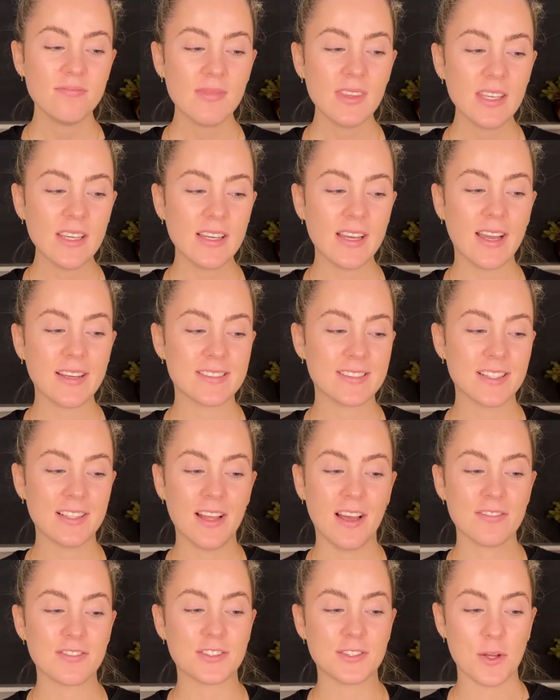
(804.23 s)
I still
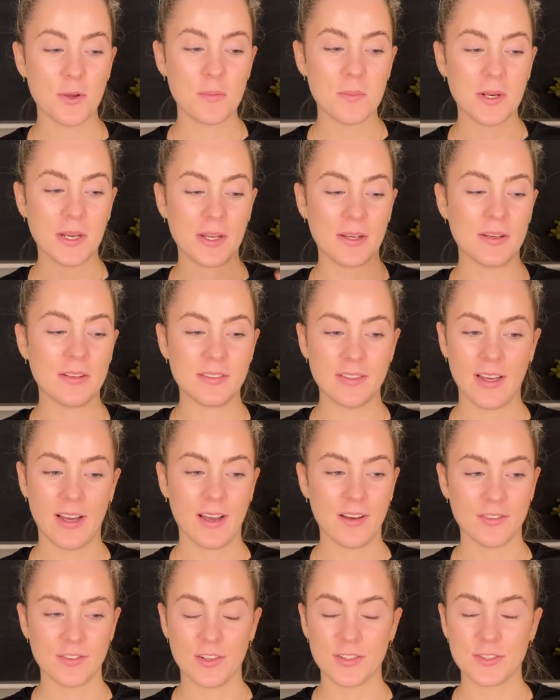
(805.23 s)
have so many, yeah,
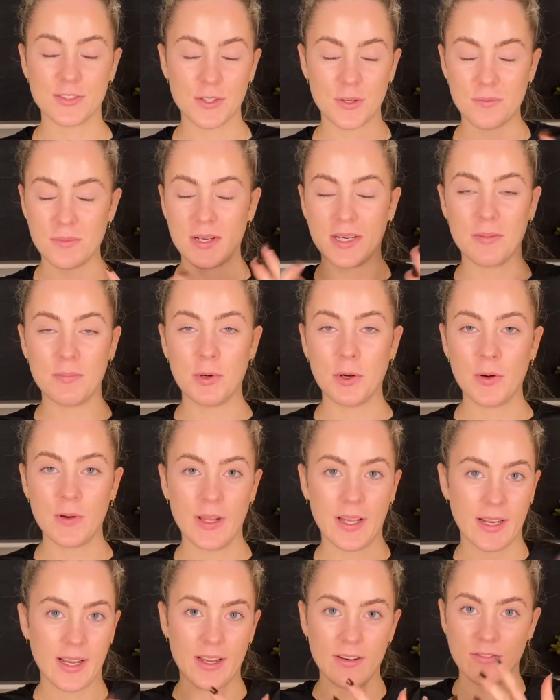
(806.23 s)
I've got so many more,
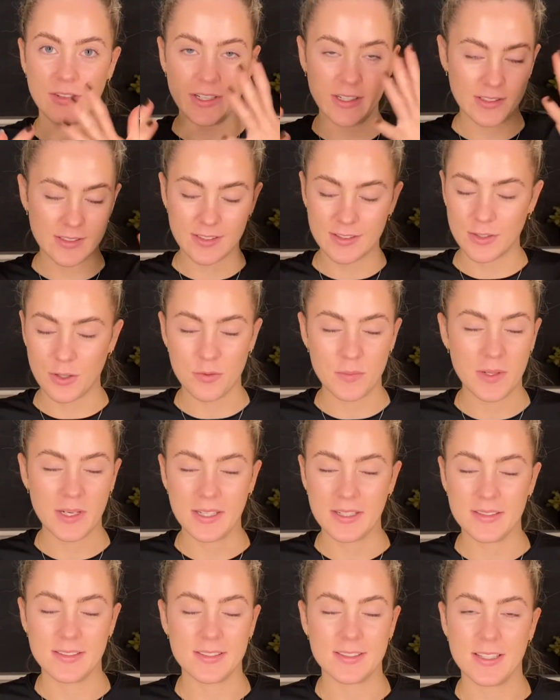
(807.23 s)
like I read so
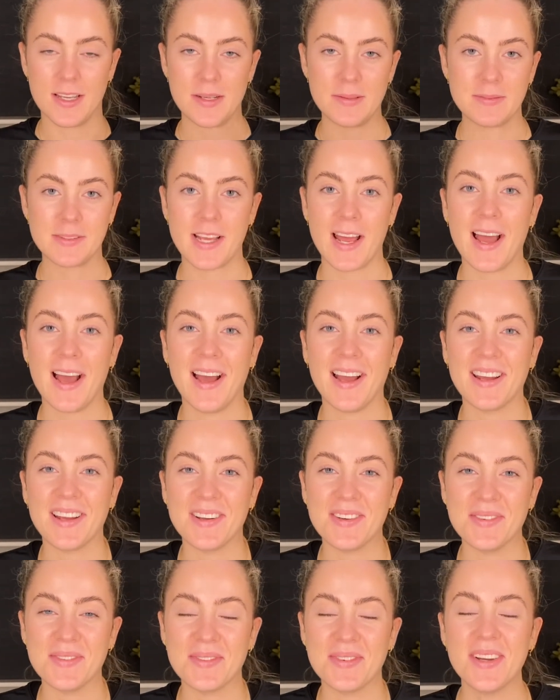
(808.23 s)
many at the same
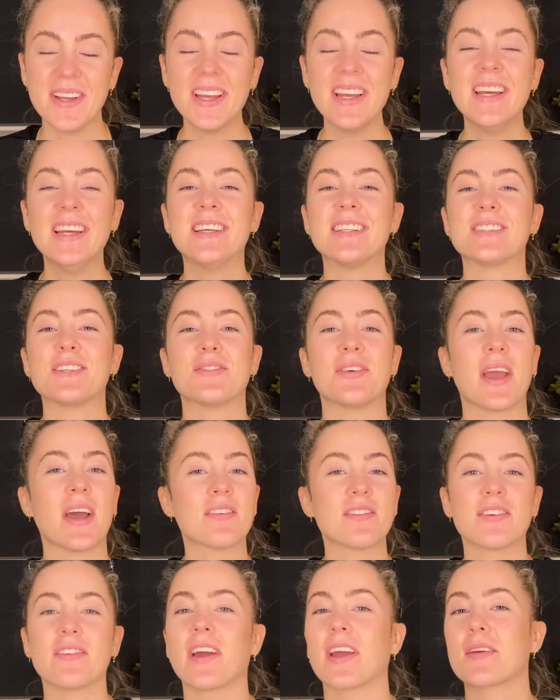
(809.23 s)
time. So if you have
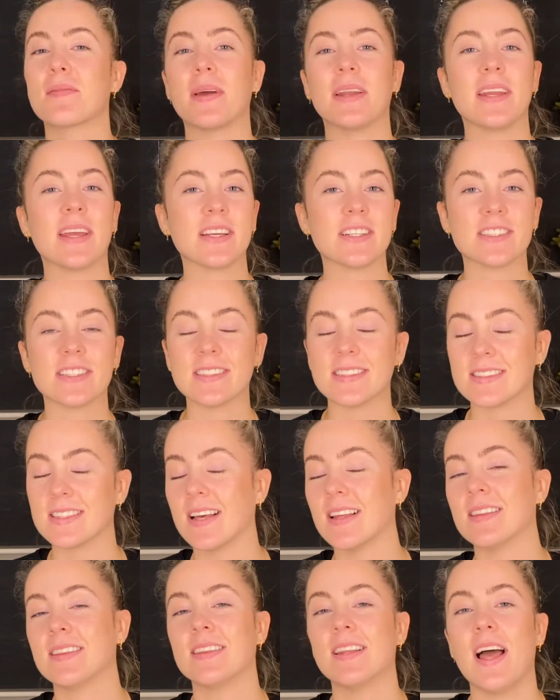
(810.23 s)
any recommendations,
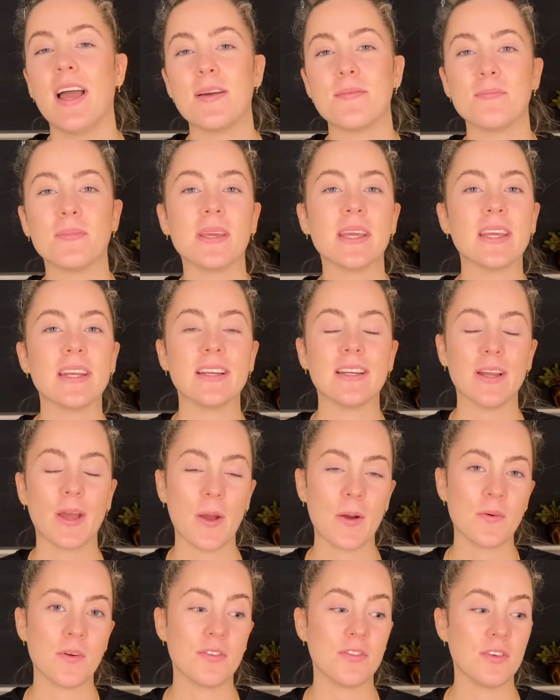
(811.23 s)
let me
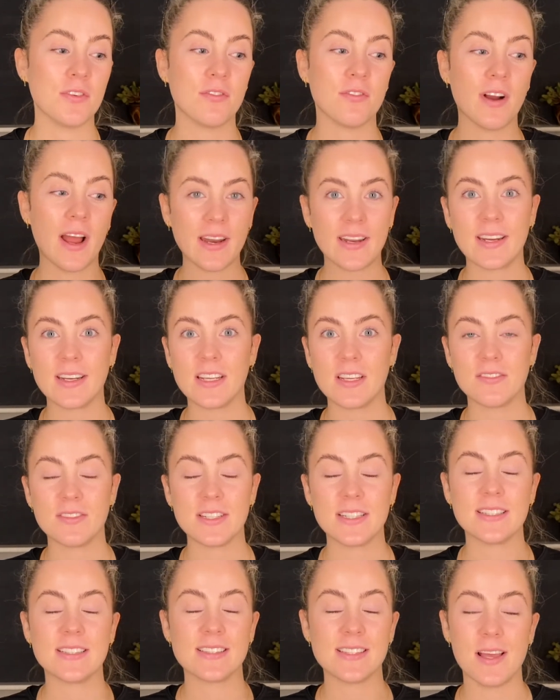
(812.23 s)
know. If you've read any of
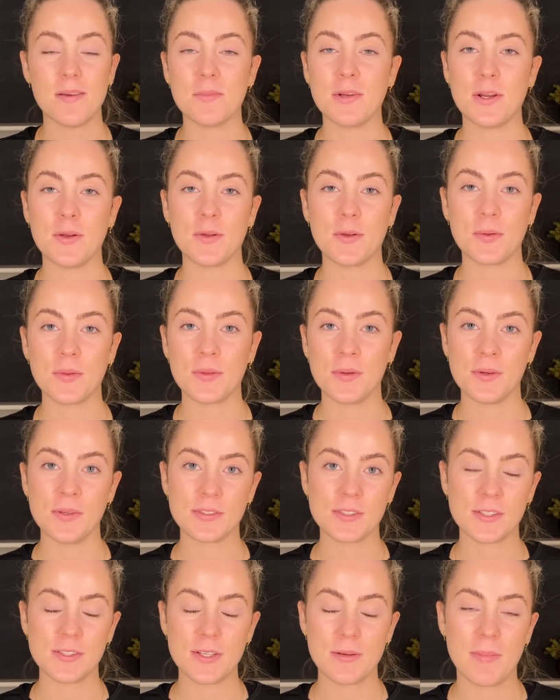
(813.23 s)
these, let me know your
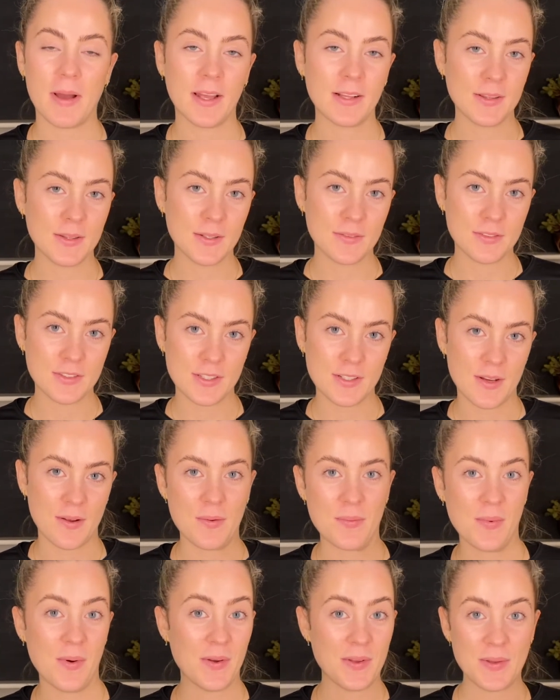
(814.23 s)
thoughts on them. I'd love to know
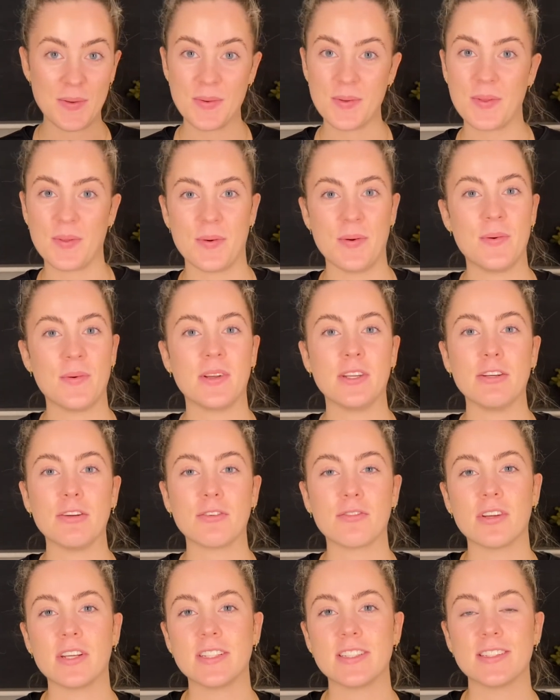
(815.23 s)
what you thought when you were
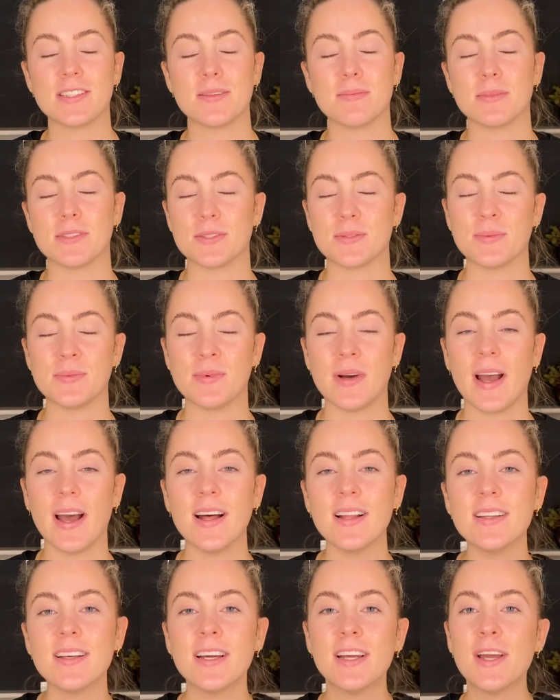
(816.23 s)
reading them as
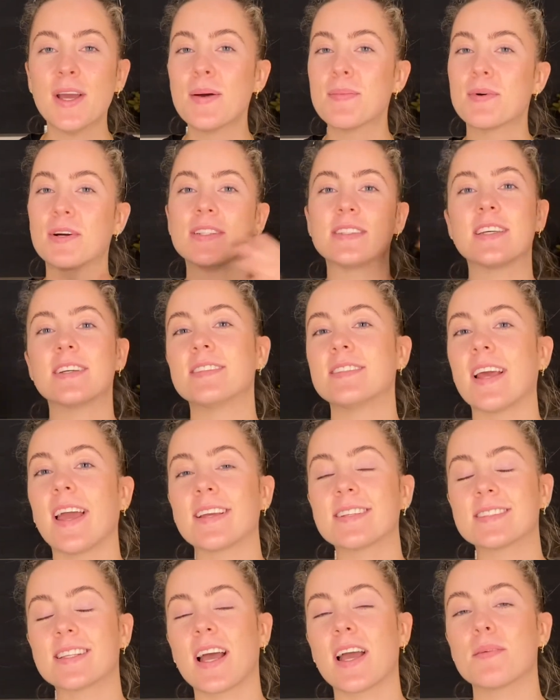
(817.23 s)
well. But until
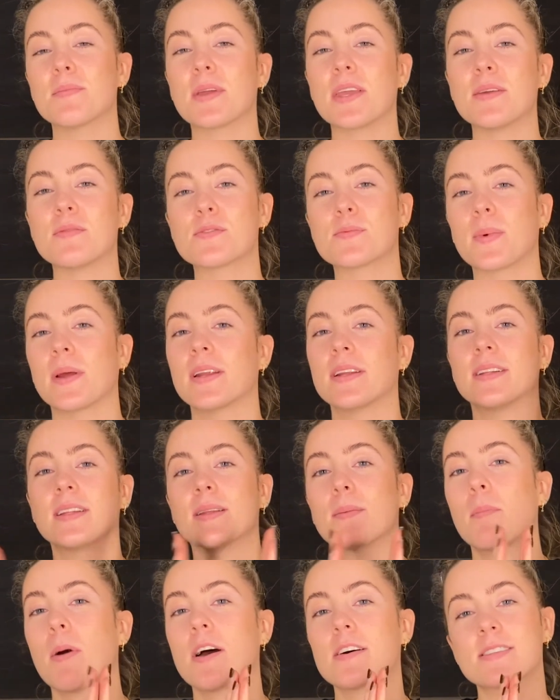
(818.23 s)
next time, keep spreading the
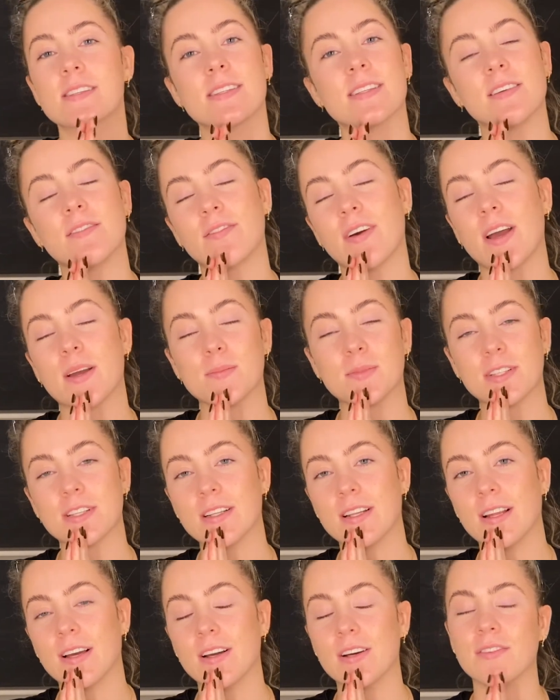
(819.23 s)
positive vibes and
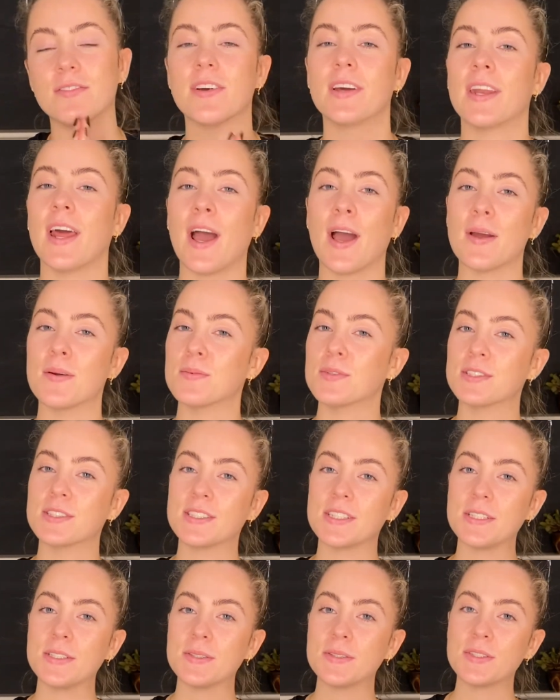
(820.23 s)
love, and I will
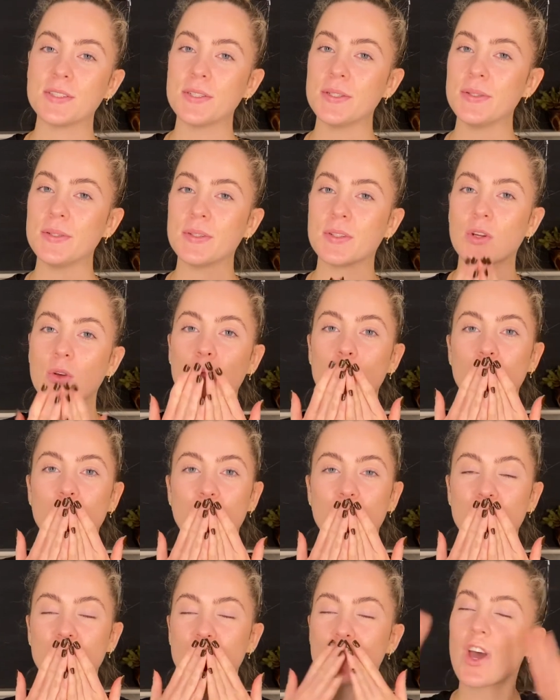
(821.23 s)
see you soon.
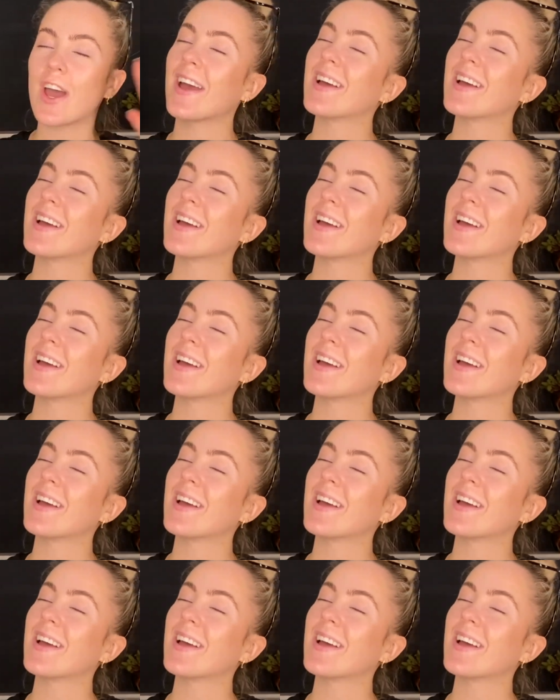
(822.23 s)
Mwah!